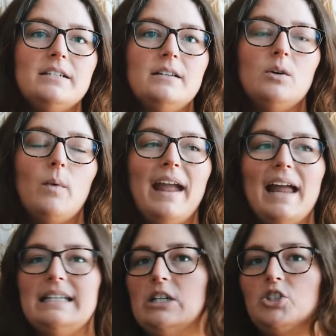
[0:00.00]
The way
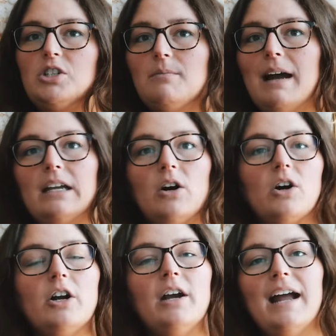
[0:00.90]
I tension my
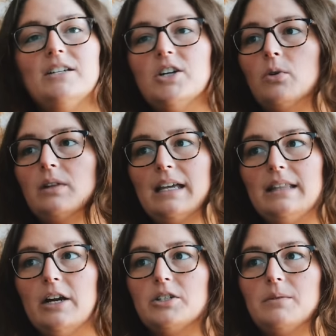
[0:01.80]
yarn, I don't like
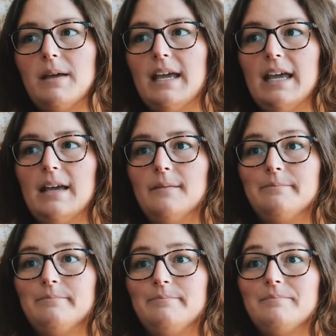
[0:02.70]
there to be
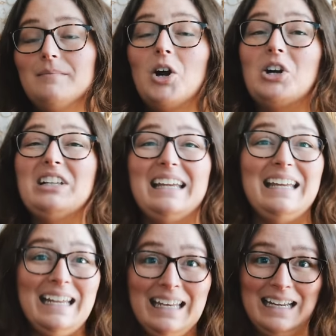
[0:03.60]
hardly
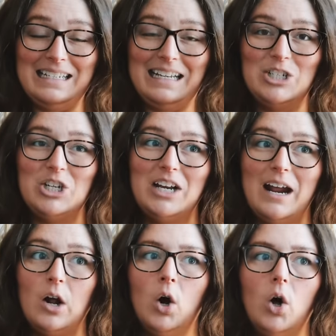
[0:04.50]
any tension
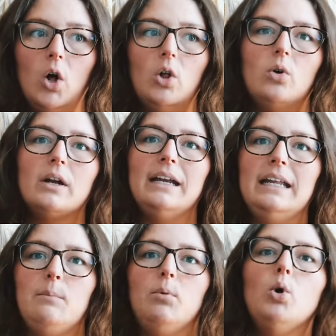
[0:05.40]
at all or
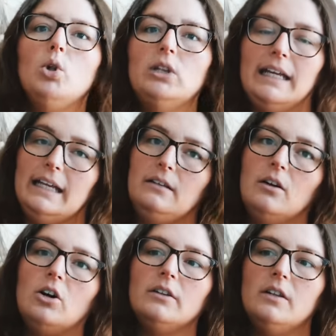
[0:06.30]
any pulling
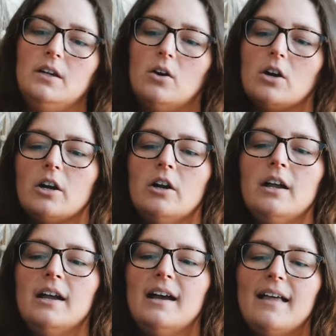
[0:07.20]
on the yarn.
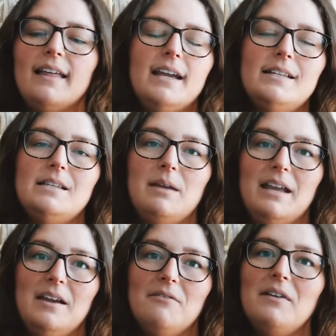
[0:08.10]
I like it to
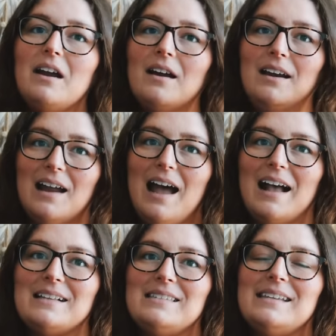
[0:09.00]
be very
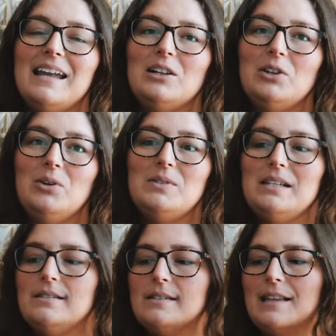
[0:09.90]
nice and loose
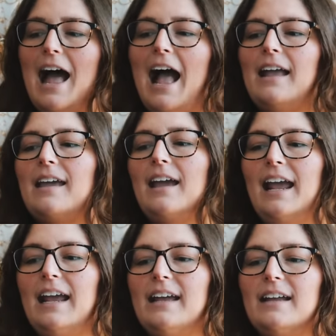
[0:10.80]
and slack,
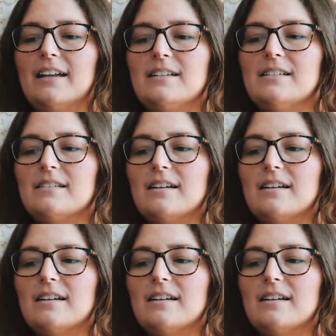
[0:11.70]
and